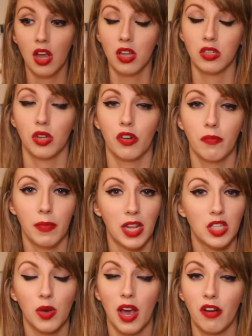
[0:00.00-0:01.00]
sort of
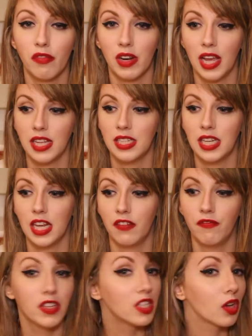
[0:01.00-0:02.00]
mental health related,
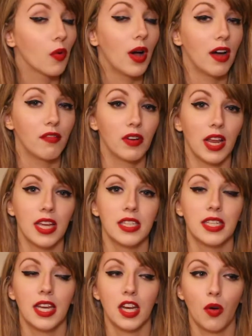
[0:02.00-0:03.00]
physical health related.